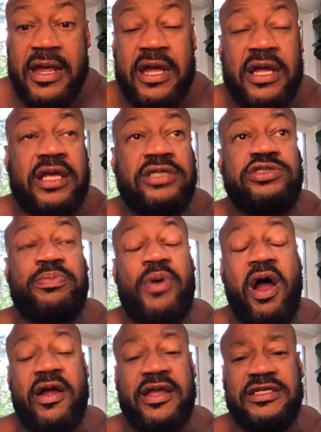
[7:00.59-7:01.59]
Because you
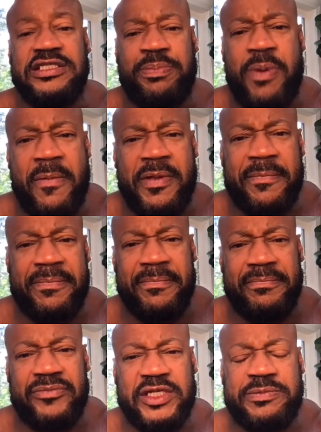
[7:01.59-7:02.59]
park in these
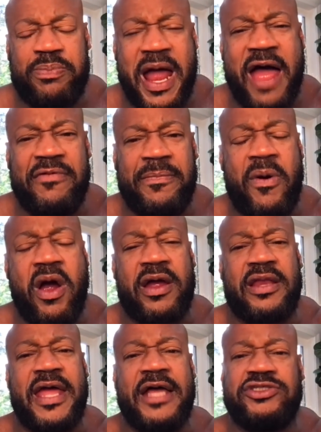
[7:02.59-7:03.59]
private
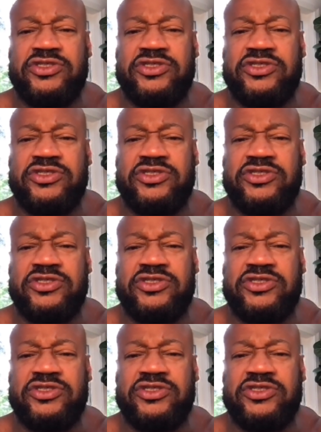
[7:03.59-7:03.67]
parking lots, you